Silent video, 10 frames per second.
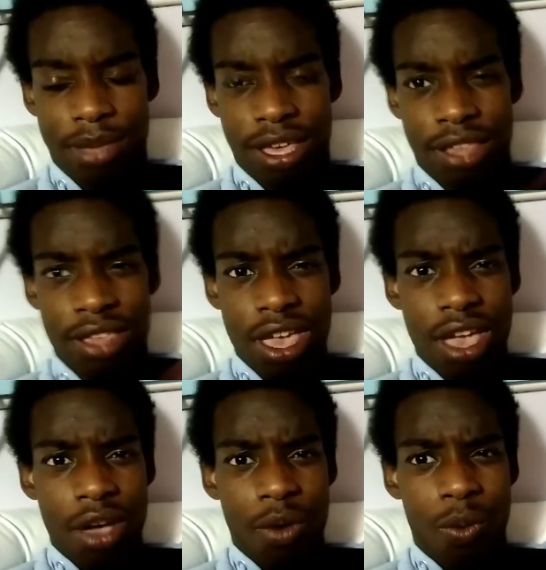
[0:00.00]
because
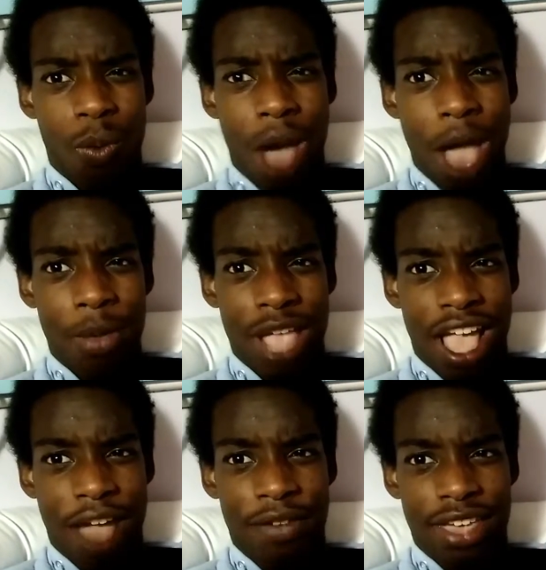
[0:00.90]
why would I
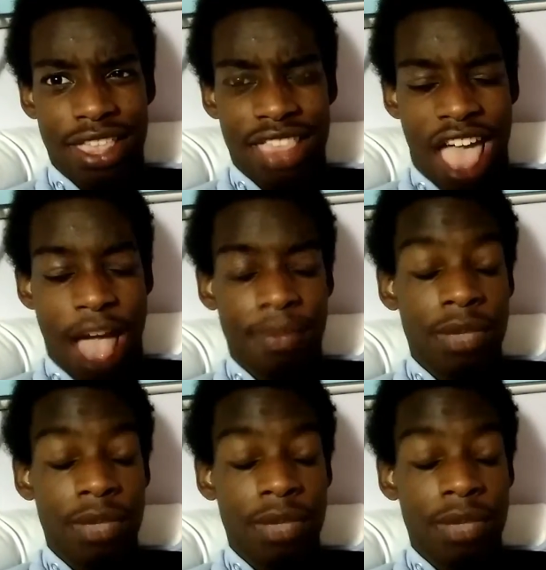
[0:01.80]
ever get that?